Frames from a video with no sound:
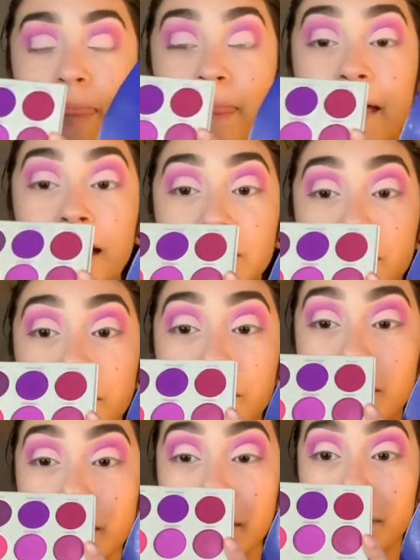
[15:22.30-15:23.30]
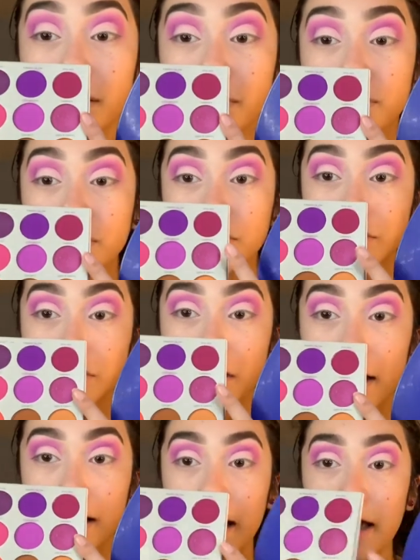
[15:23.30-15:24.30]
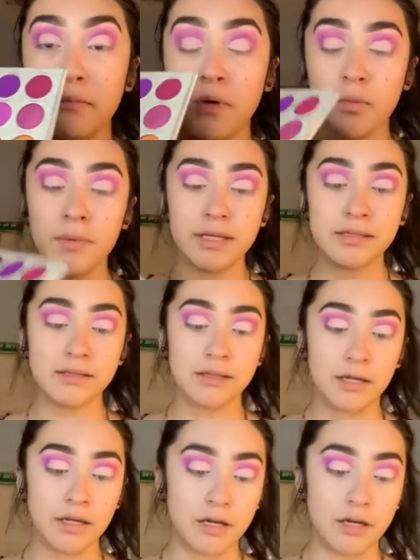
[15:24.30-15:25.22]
That shimmery purple shade A Moment.